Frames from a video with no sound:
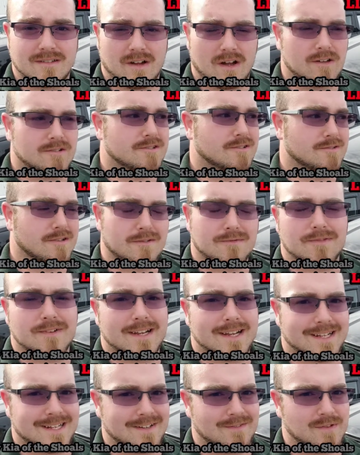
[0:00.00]
Also, don't
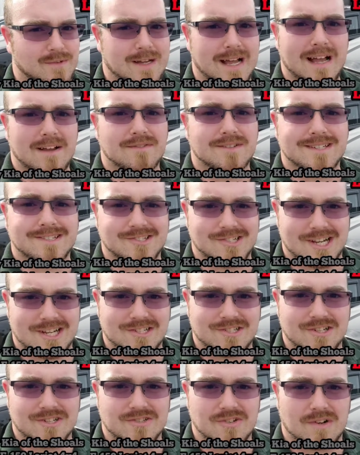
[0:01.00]
forget, if you have
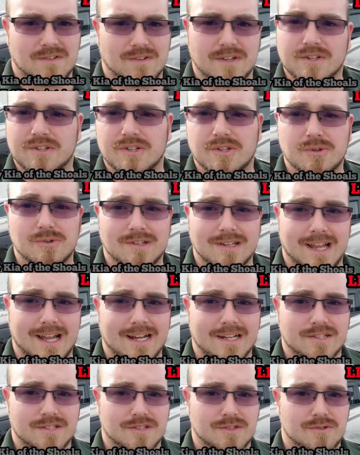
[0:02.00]
suggestions on a vehicle you would
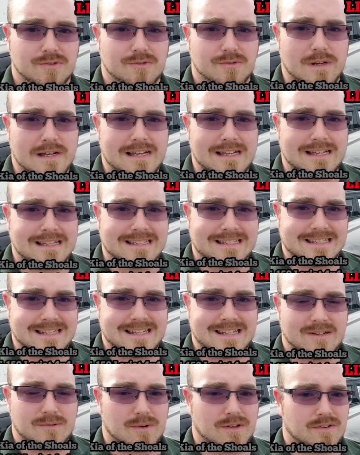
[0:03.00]
like to
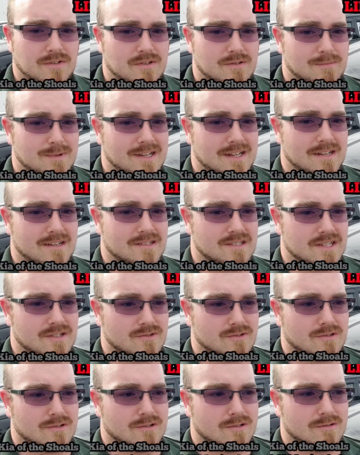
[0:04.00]
see, whether it be a
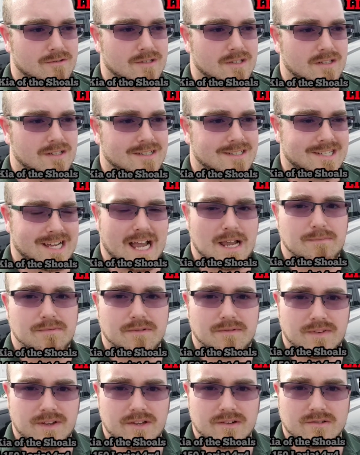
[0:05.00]
general type
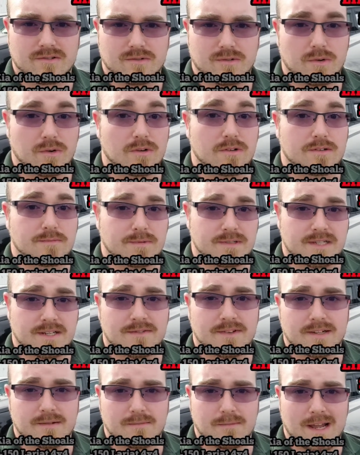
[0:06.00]
of vehicle or a
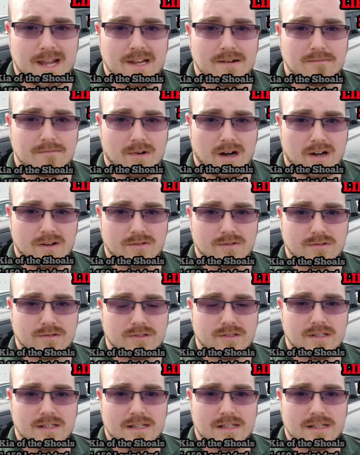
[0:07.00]
specific make, model,